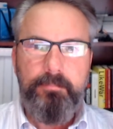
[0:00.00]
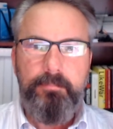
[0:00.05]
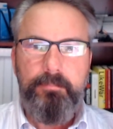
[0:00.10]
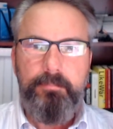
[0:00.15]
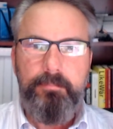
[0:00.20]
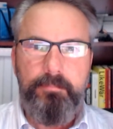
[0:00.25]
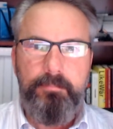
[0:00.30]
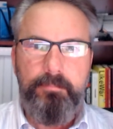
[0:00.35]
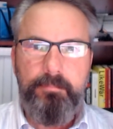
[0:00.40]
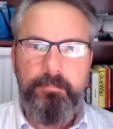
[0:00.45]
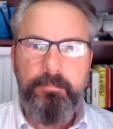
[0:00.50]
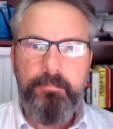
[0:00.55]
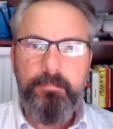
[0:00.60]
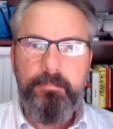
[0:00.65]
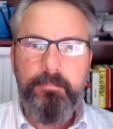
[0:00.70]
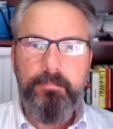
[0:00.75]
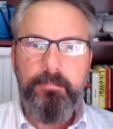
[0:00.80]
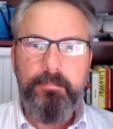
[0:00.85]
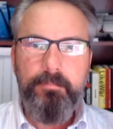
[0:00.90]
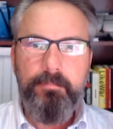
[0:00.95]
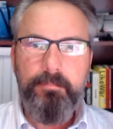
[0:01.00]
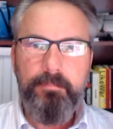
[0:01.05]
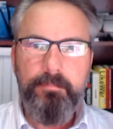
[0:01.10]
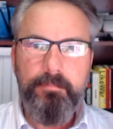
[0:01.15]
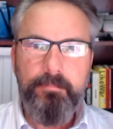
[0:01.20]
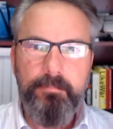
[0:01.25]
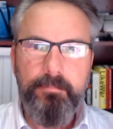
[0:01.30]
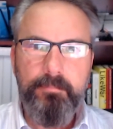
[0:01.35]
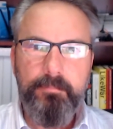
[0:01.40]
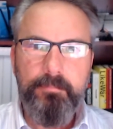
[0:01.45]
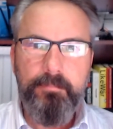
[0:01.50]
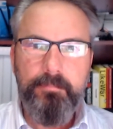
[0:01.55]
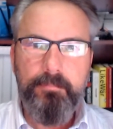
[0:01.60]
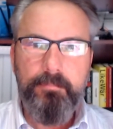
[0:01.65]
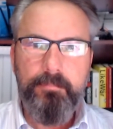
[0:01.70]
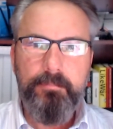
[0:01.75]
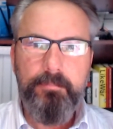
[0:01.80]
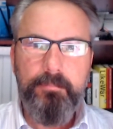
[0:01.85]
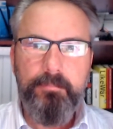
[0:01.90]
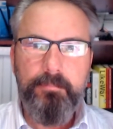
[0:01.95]

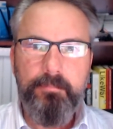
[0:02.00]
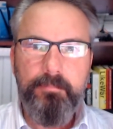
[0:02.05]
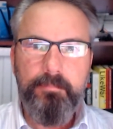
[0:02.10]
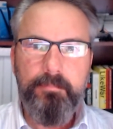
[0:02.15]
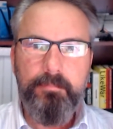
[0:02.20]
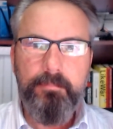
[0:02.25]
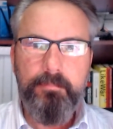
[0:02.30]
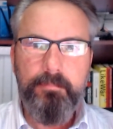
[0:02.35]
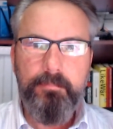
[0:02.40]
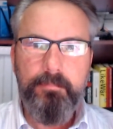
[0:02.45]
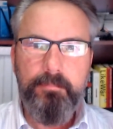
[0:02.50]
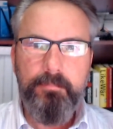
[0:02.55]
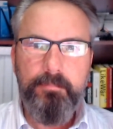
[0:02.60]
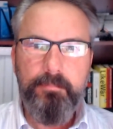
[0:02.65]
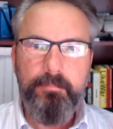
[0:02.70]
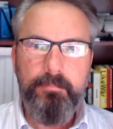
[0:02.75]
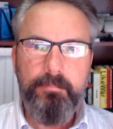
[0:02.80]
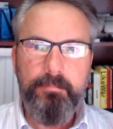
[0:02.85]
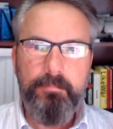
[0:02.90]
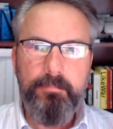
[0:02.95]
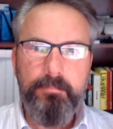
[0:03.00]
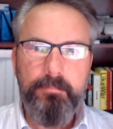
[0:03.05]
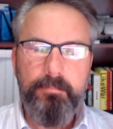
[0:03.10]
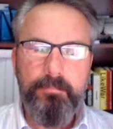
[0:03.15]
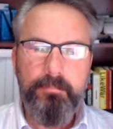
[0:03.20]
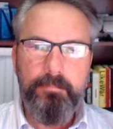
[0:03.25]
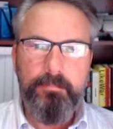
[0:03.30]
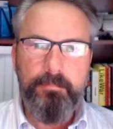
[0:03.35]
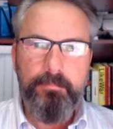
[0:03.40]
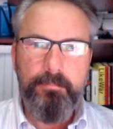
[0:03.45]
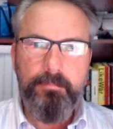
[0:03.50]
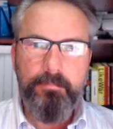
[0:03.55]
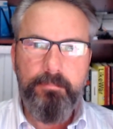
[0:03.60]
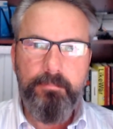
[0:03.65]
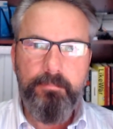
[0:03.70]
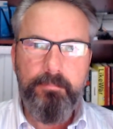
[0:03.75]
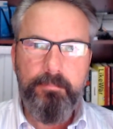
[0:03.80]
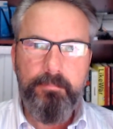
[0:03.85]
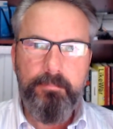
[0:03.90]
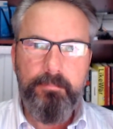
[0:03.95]

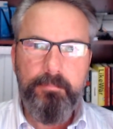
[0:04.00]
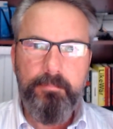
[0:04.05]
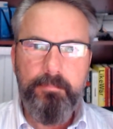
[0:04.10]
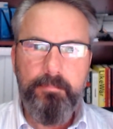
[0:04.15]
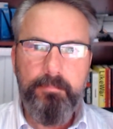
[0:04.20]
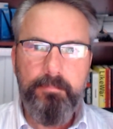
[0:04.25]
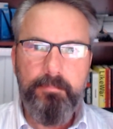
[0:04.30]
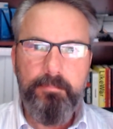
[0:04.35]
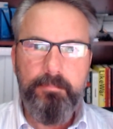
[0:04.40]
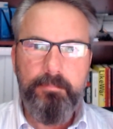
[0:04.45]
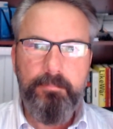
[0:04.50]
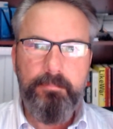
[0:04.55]
This person isn't speaking.